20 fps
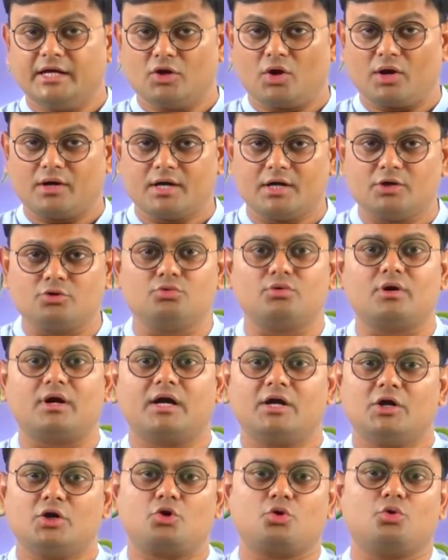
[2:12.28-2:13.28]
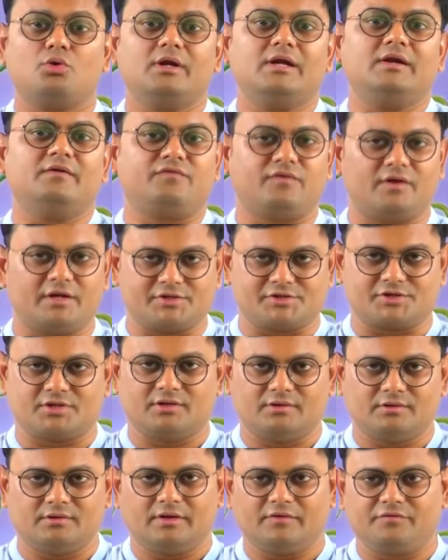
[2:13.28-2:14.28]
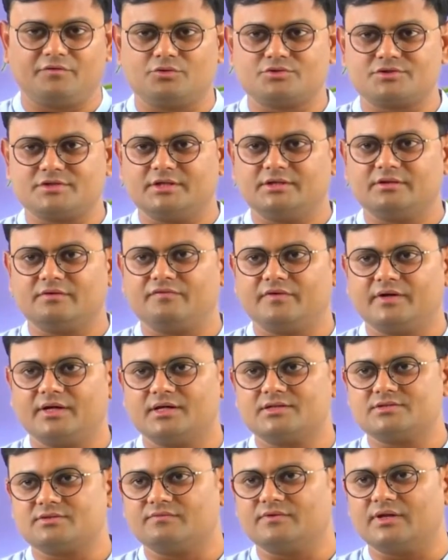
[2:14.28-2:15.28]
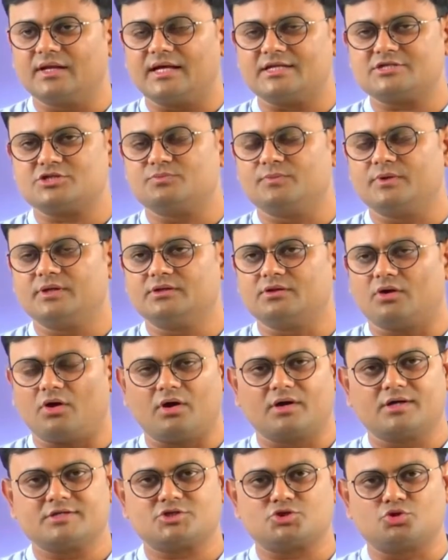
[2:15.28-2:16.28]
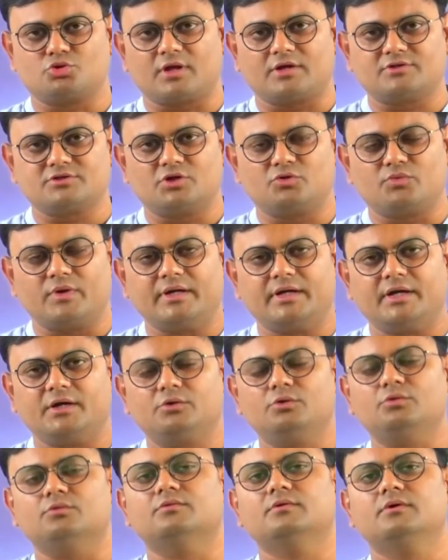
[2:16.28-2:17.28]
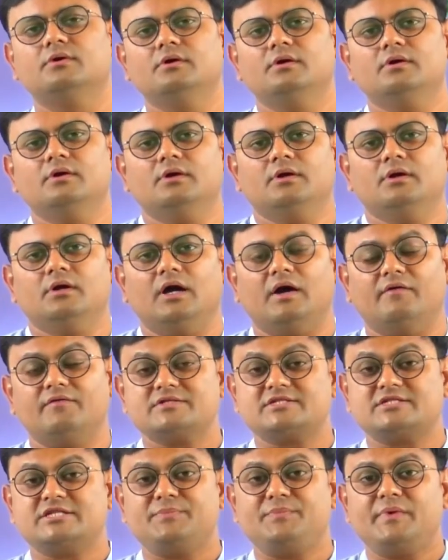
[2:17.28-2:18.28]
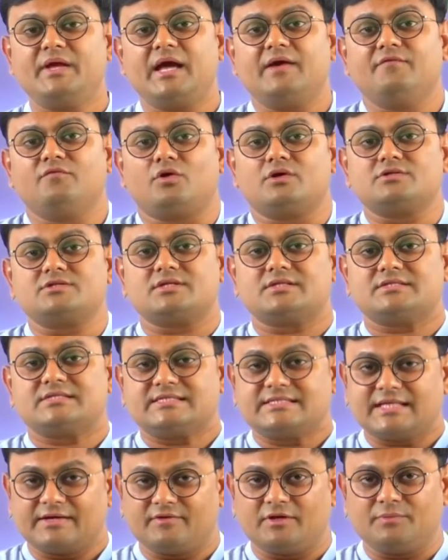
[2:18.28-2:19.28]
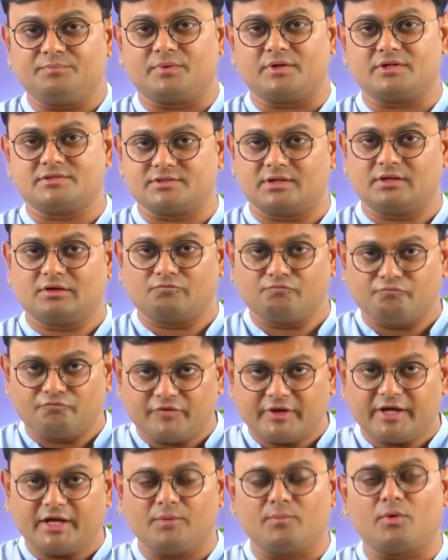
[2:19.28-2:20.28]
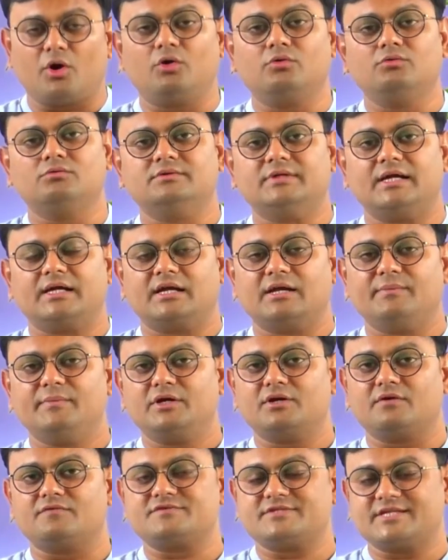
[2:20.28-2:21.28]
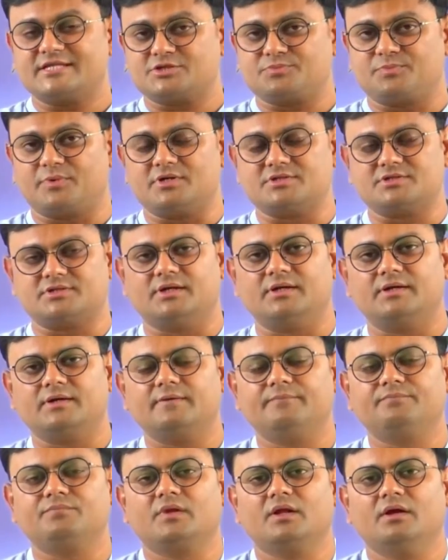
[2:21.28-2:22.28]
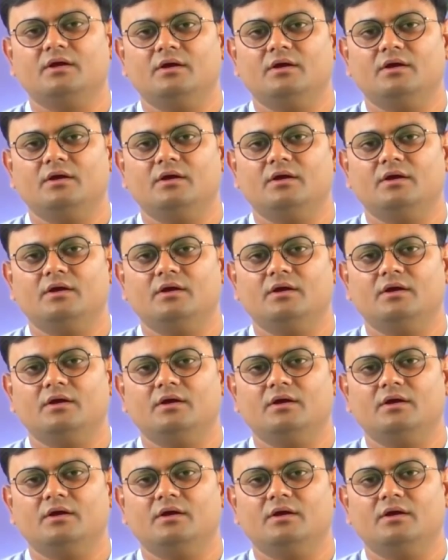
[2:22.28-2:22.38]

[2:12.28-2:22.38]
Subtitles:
In order to control inflation, if you see the figures of the last month, August 2022, our CPI was 7%, way above that limit of 6%.